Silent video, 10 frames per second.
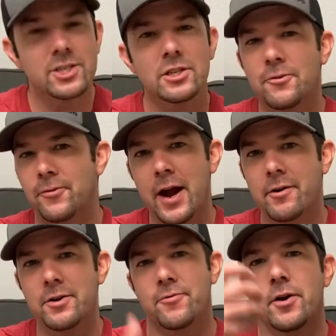the
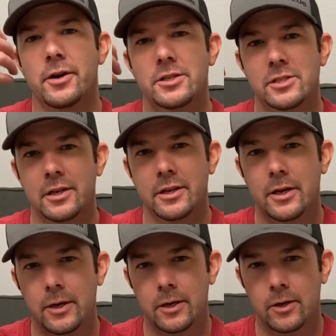fiery furnace and
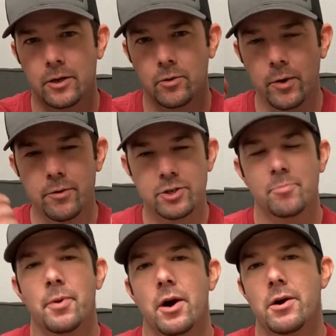we were to
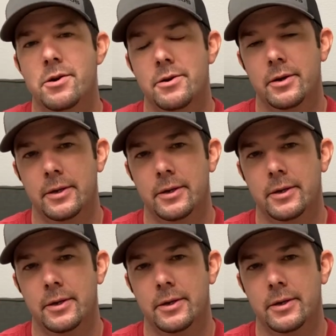burn,